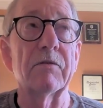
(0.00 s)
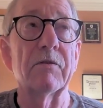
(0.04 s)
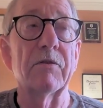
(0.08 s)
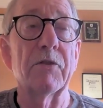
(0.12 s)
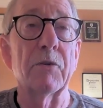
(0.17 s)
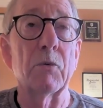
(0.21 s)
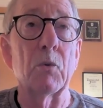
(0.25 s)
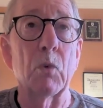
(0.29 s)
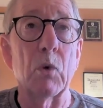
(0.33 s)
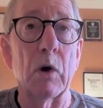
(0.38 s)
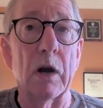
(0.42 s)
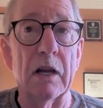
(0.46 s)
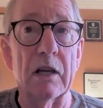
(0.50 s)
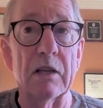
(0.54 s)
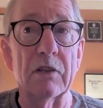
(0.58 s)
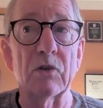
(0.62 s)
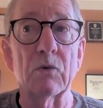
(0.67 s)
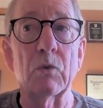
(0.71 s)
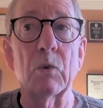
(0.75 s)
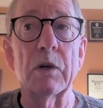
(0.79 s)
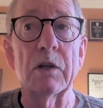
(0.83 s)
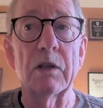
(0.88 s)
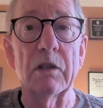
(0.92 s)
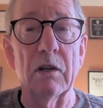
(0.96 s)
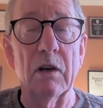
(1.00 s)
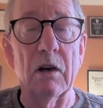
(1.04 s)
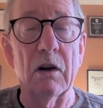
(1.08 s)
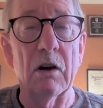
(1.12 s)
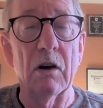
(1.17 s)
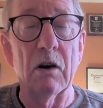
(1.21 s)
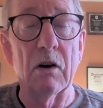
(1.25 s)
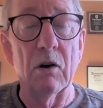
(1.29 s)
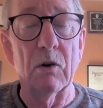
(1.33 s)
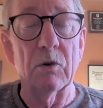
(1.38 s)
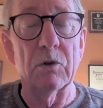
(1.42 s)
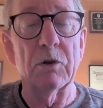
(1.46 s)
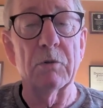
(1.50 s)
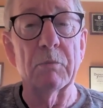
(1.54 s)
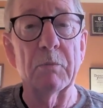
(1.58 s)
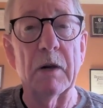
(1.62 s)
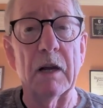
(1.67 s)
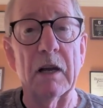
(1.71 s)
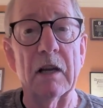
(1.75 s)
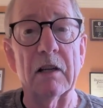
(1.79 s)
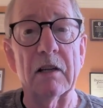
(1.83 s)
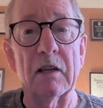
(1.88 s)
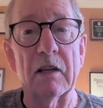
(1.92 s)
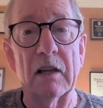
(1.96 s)
the ways we know to
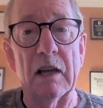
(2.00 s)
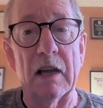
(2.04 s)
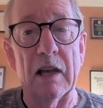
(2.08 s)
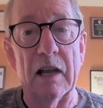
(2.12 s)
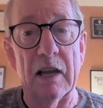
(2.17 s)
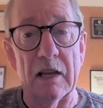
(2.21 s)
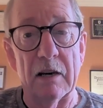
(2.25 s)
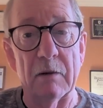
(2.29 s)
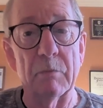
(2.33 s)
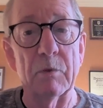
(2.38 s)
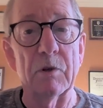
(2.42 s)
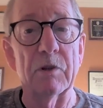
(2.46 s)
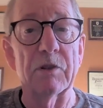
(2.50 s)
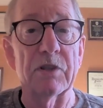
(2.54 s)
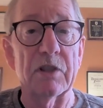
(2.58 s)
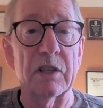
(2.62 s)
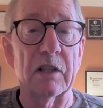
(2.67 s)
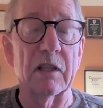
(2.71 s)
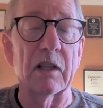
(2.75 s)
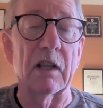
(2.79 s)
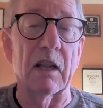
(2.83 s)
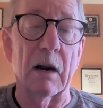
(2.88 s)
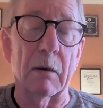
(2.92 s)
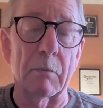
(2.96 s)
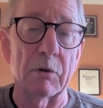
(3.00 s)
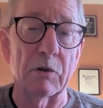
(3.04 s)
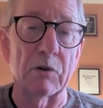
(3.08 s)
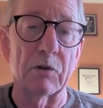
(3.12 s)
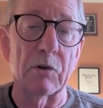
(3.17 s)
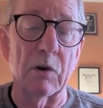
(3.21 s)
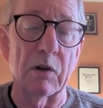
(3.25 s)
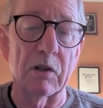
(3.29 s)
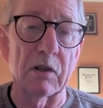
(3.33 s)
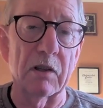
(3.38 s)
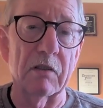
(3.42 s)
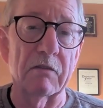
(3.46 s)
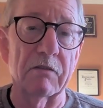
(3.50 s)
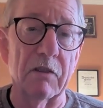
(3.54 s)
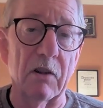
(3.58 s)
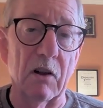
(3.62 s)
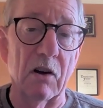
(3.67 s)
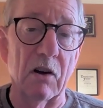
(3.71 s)
make animals in the laboratory live